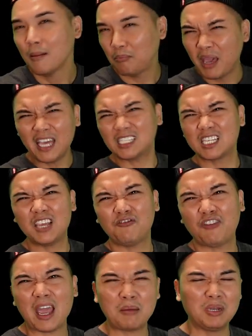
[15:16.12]
pesky
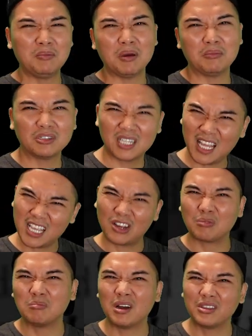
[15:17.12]
family members like
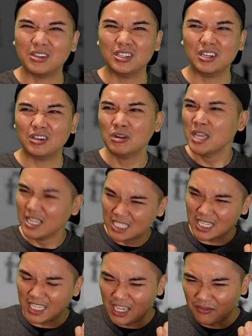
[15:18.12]
her mother, you know,
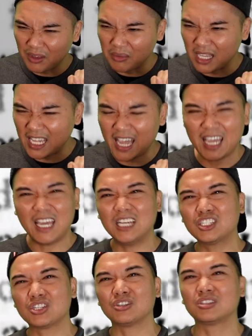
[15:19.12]
to give them the
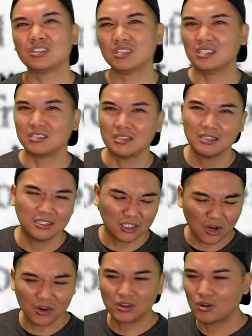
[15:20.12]
answers to these
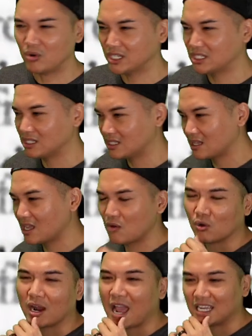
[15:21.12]
darn questions that they
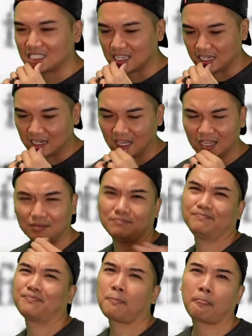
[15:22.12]
were asking, like,
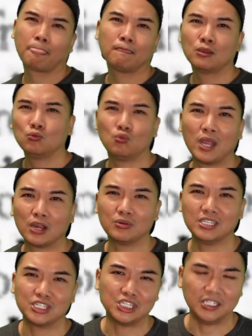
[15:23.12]
where
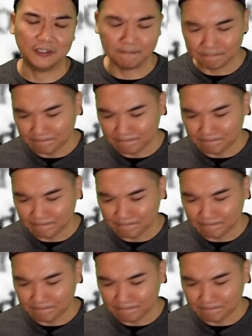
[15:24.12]
is she?